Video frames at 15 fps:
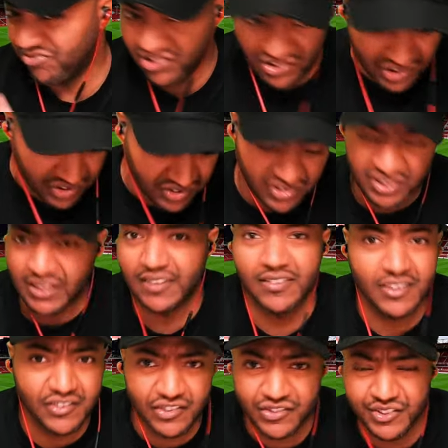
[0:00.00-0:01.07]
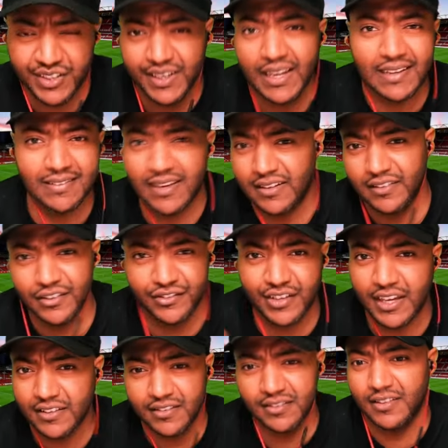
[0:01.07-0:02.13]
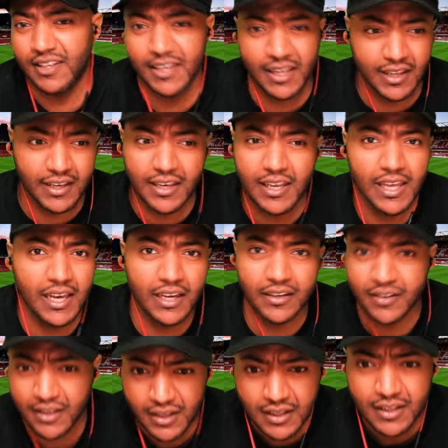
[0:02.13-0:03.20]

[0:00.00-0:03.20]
just Chelsea just did not take their chances. And then in the end,